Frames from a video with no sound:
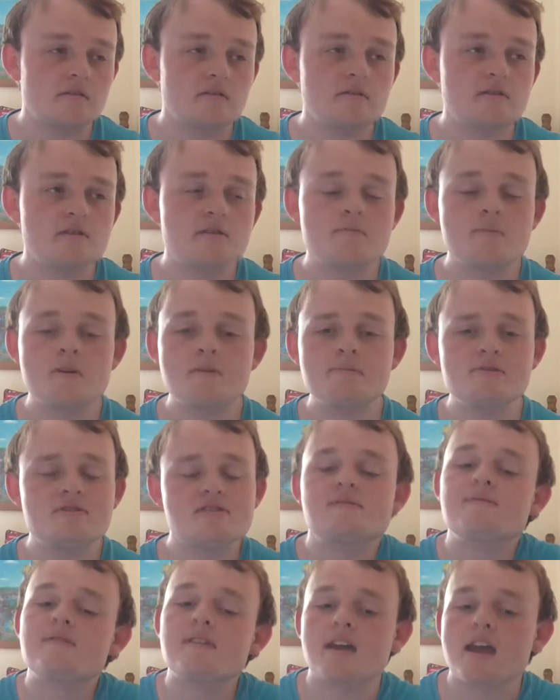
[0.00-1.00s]
Some people
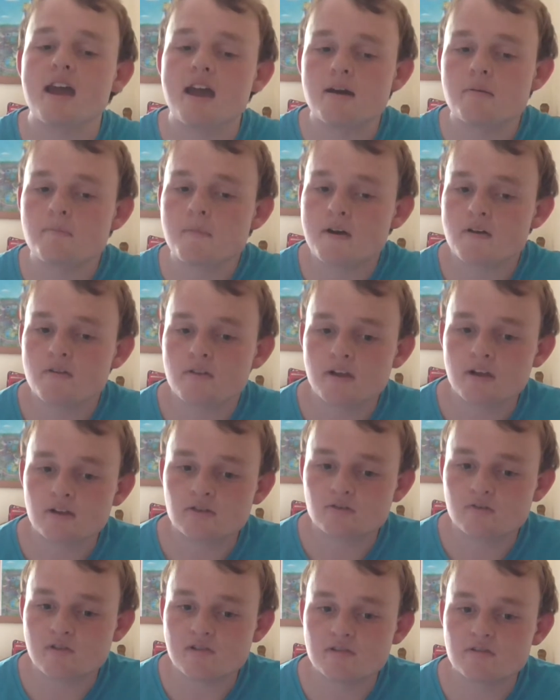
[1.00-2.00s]
just forget about the
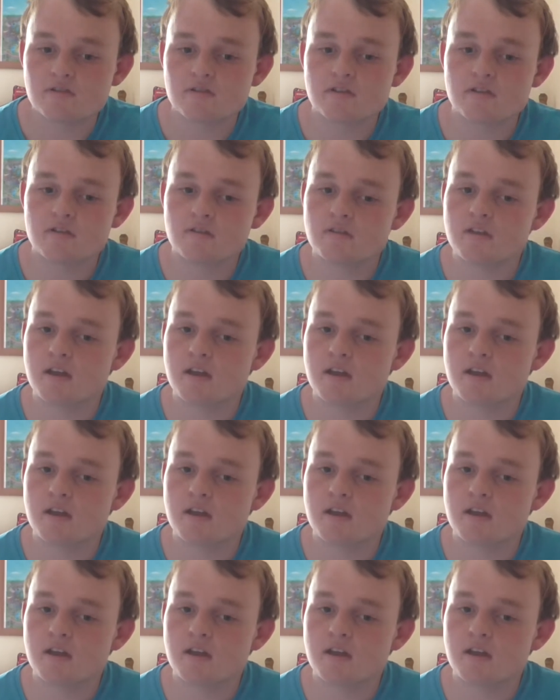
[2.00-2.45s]
countries